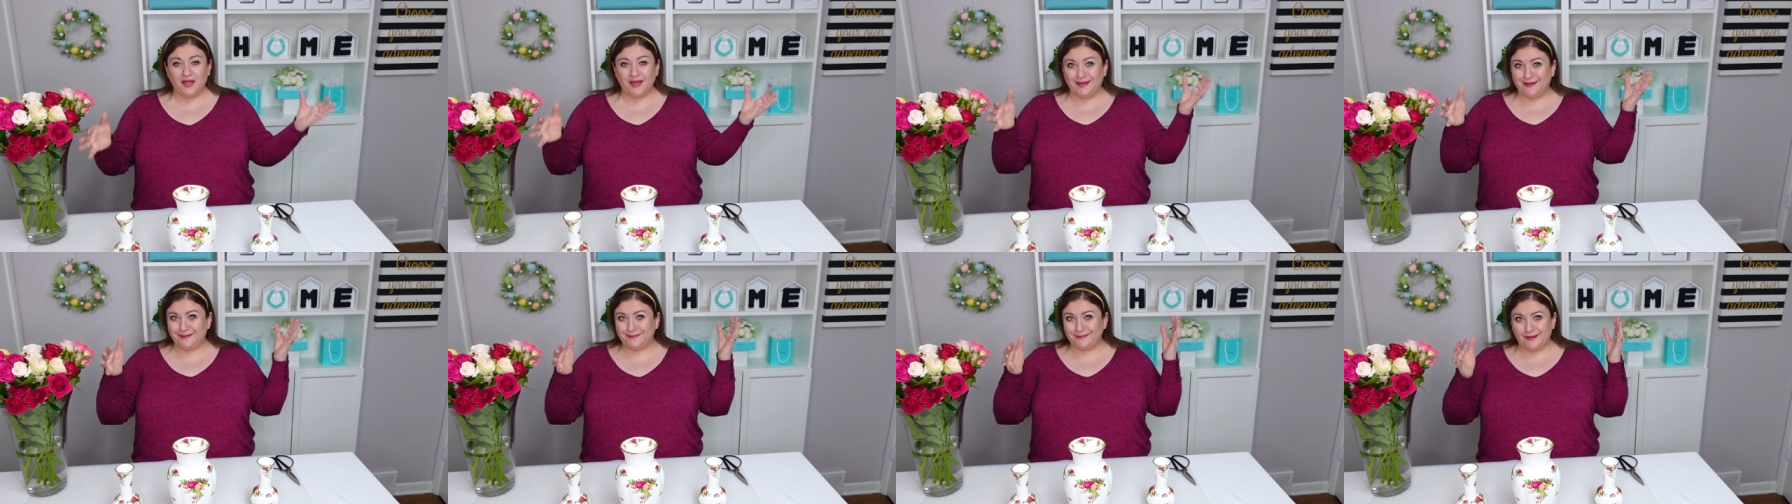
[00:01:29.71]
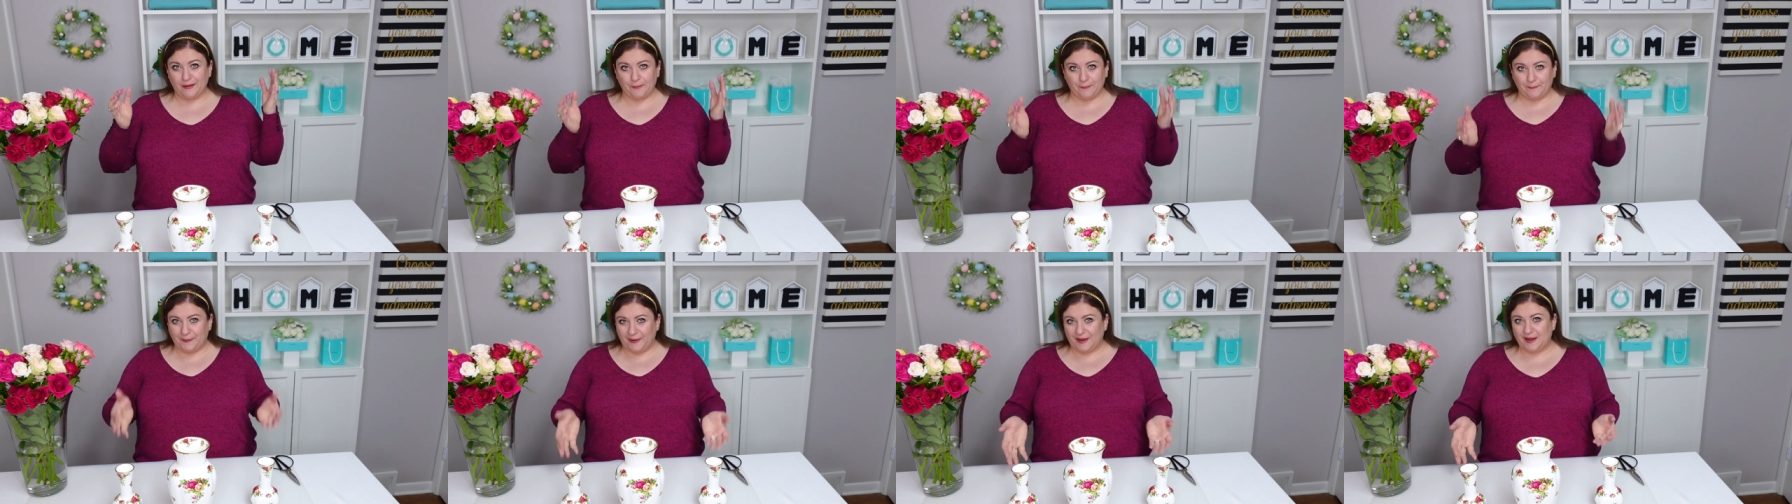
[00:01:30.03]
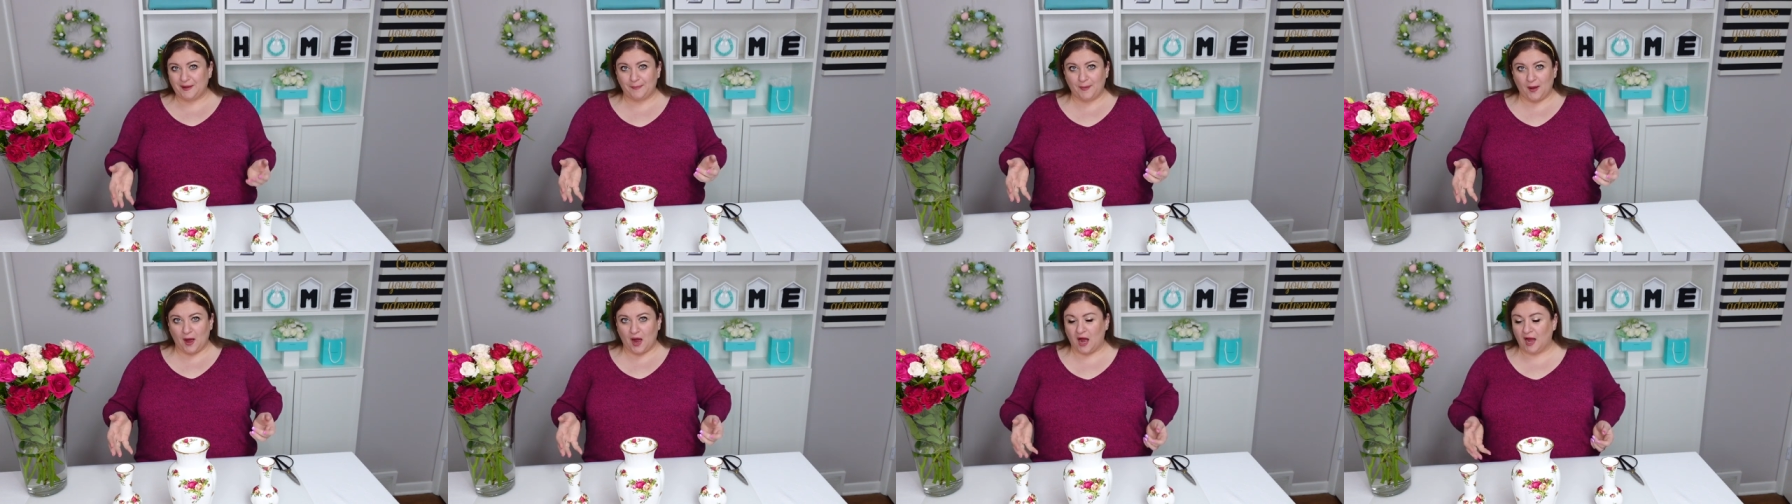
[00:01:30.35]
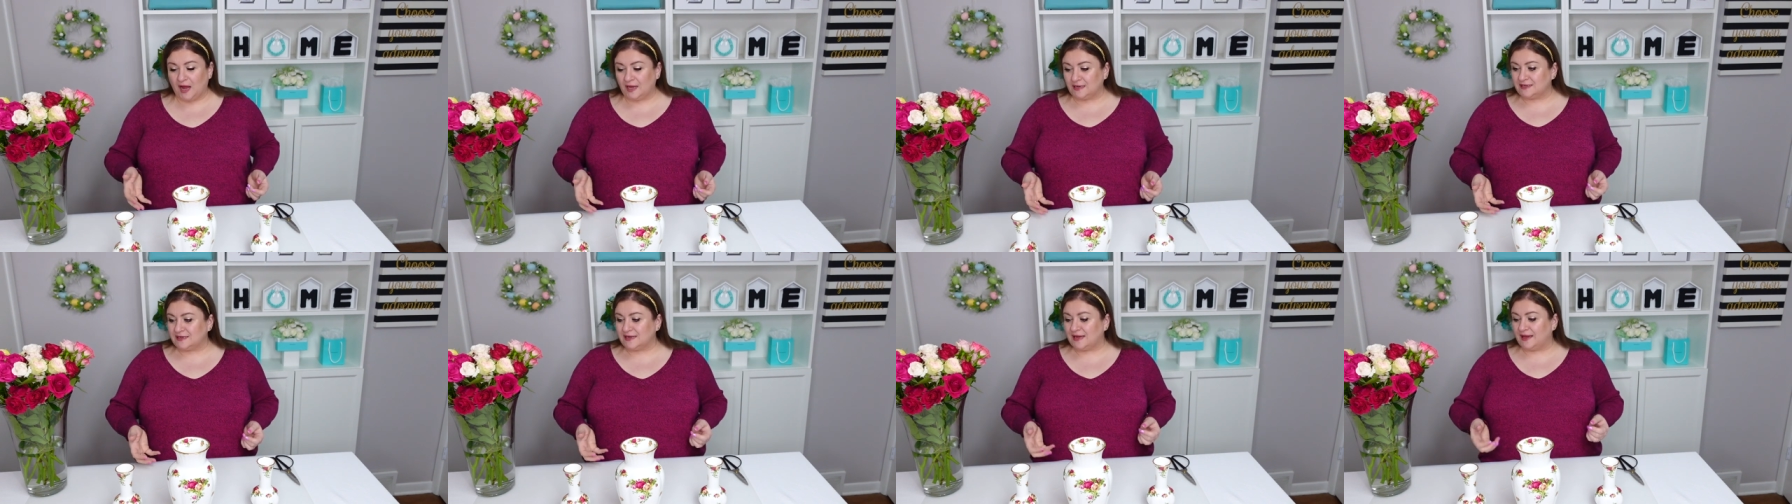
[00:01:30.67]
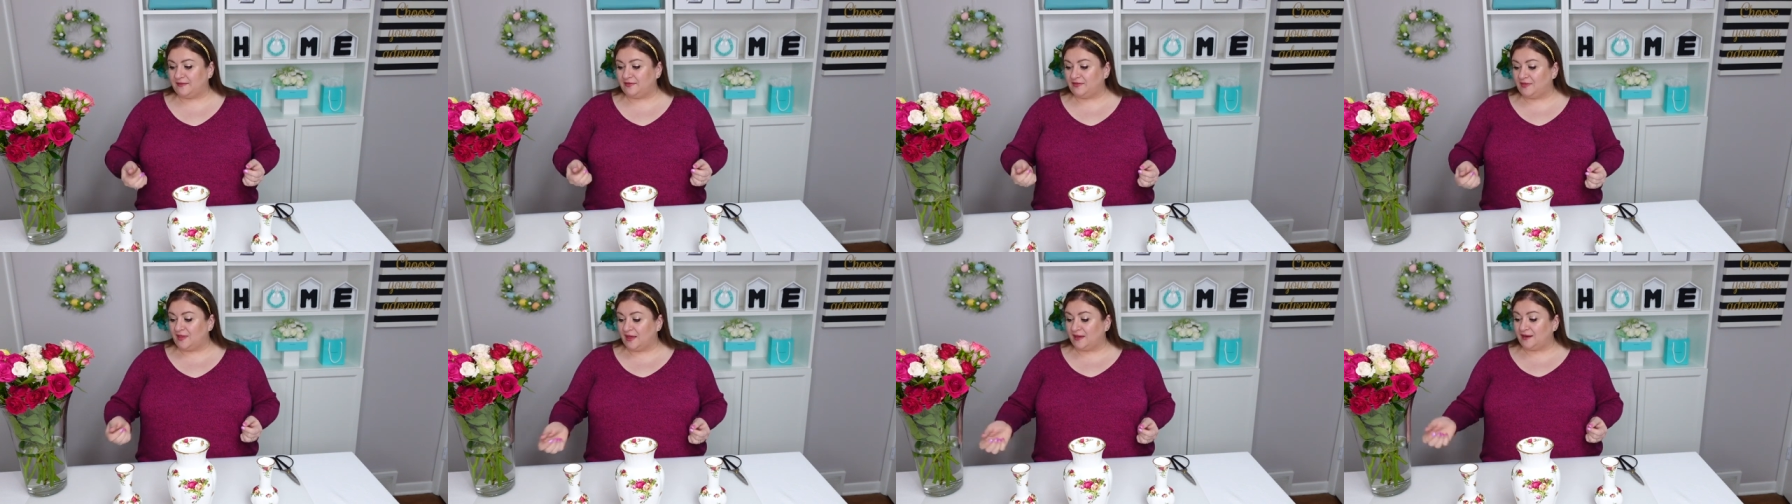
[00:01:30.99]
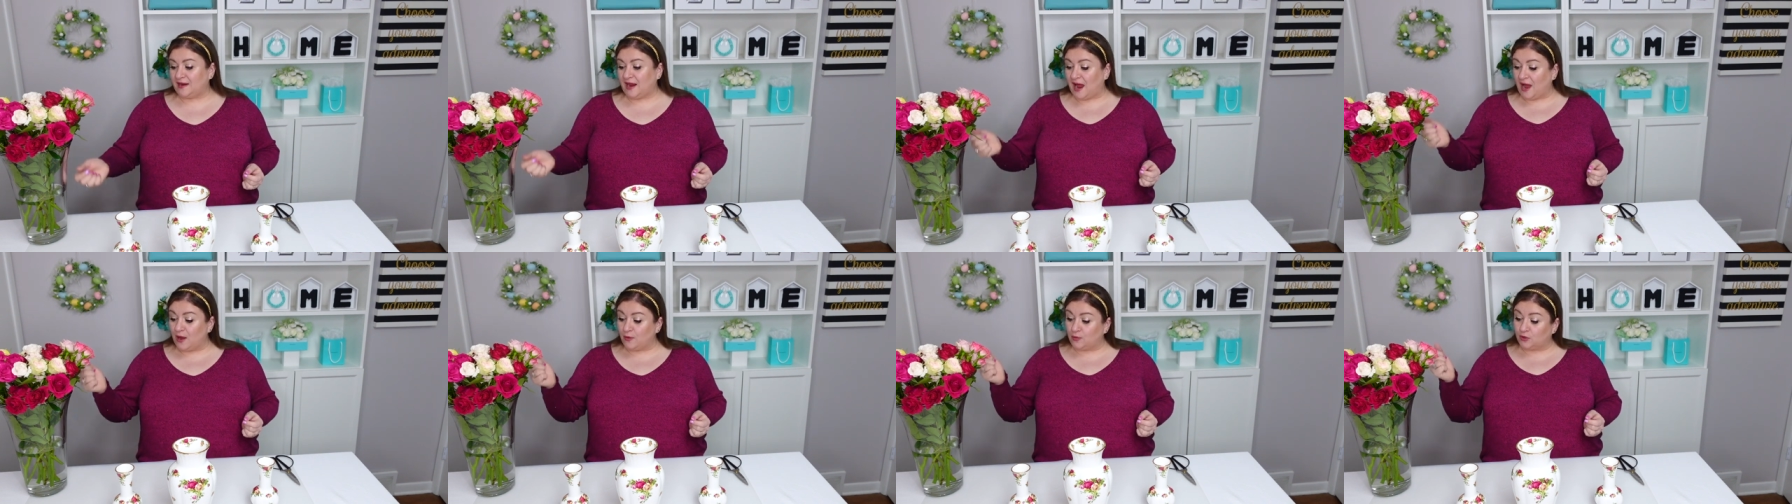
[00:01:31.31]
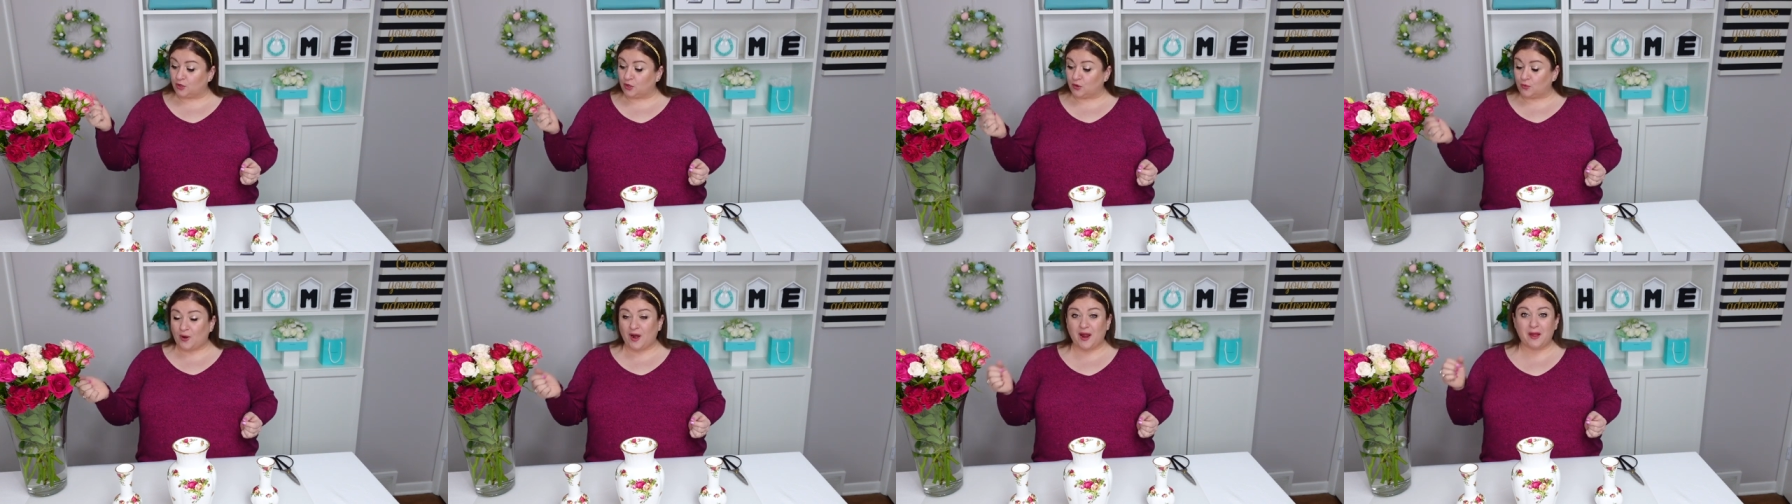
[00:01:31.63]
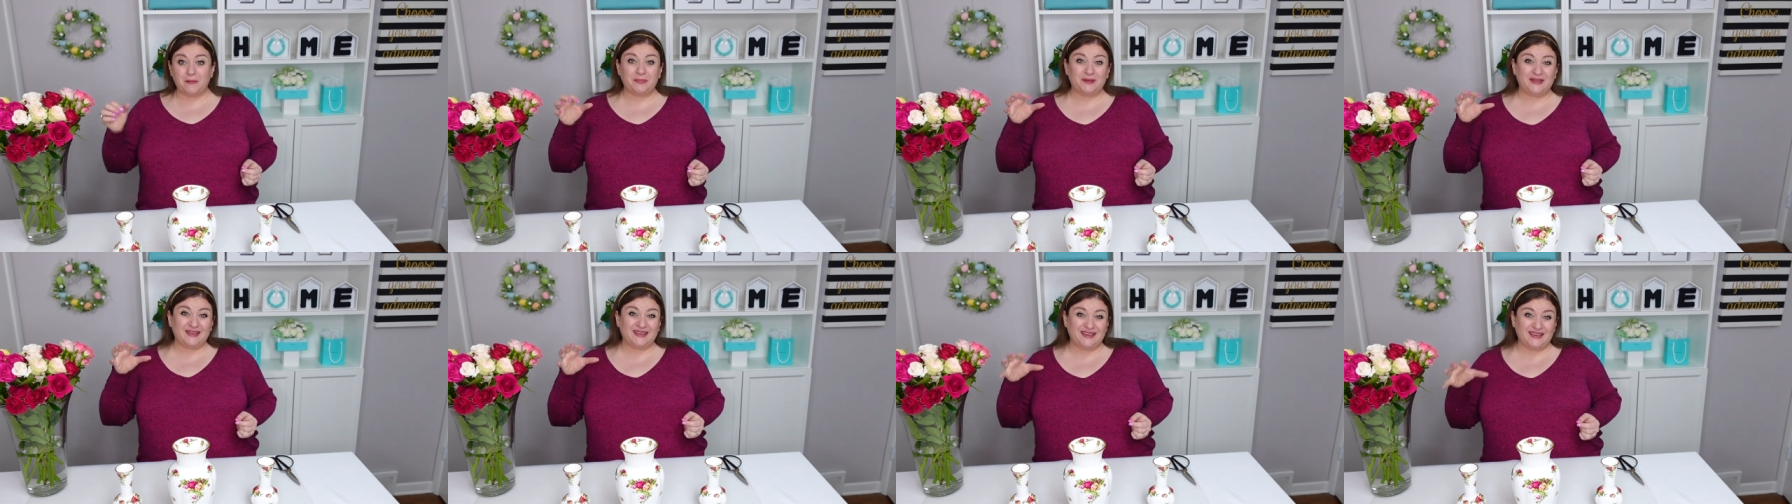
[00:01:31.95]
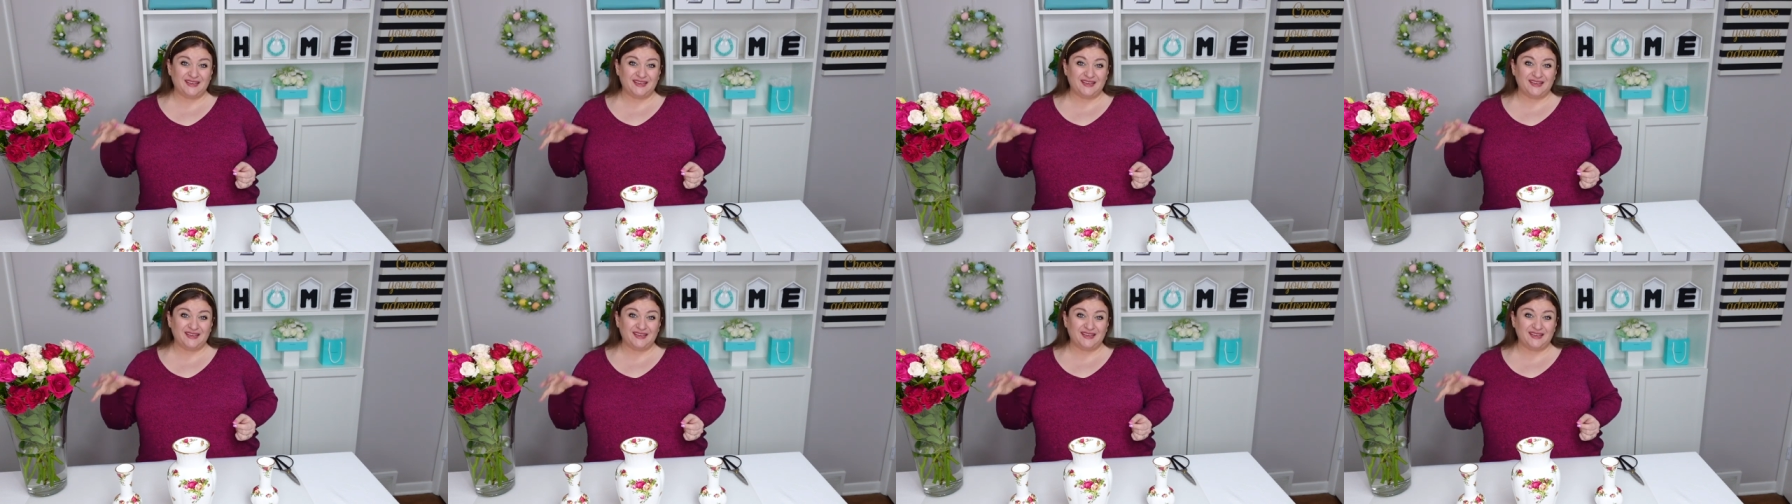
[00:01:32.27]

in a big pot and then I would grab